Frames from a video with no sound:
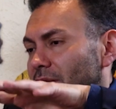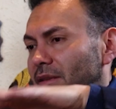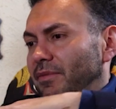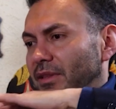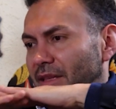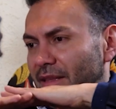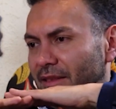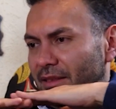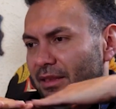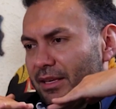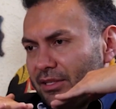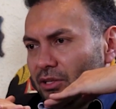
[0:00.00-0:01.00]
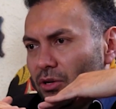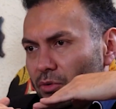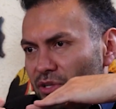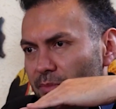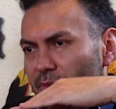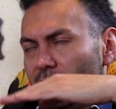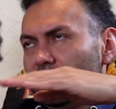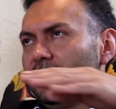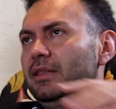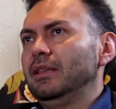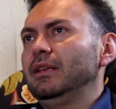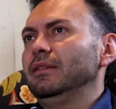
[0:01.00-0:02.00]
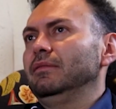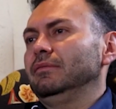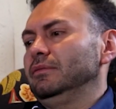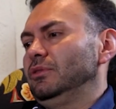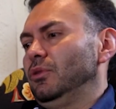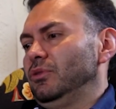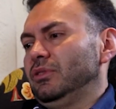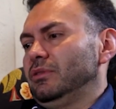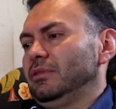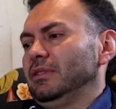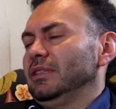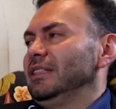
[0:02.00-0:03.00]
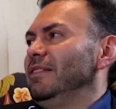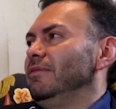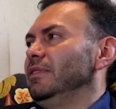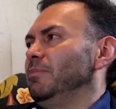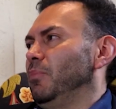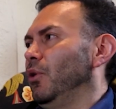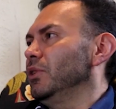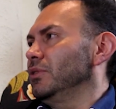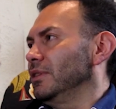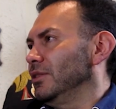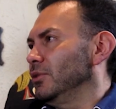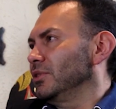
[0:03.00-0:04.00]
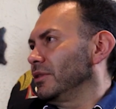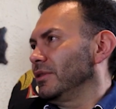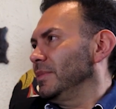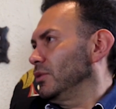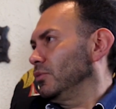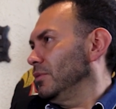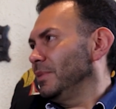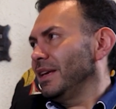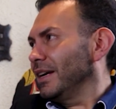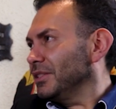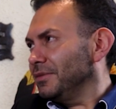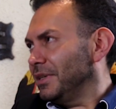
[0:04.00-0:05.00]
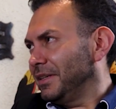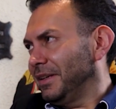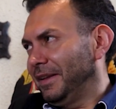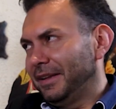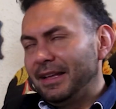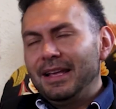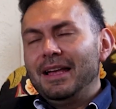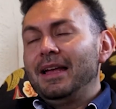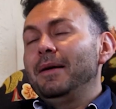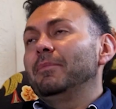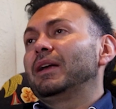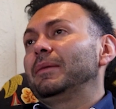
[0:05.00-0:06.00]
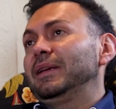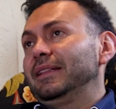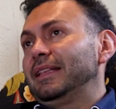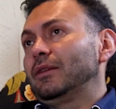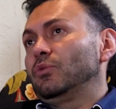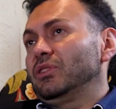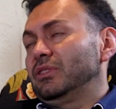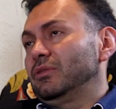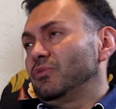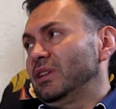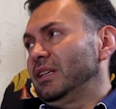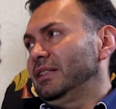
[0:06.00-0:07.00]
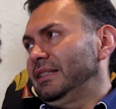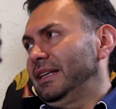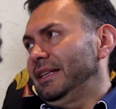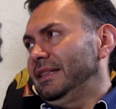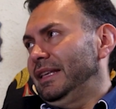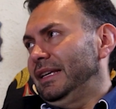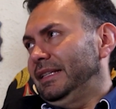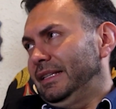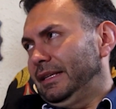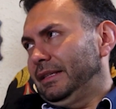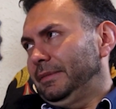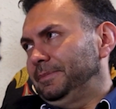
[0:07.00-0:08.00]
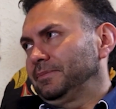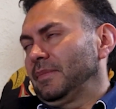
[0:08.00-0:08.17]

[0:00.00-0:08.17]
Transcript: if things go smoothly, then the poison in those agreements will be activated. But I mean, that was the reading they did.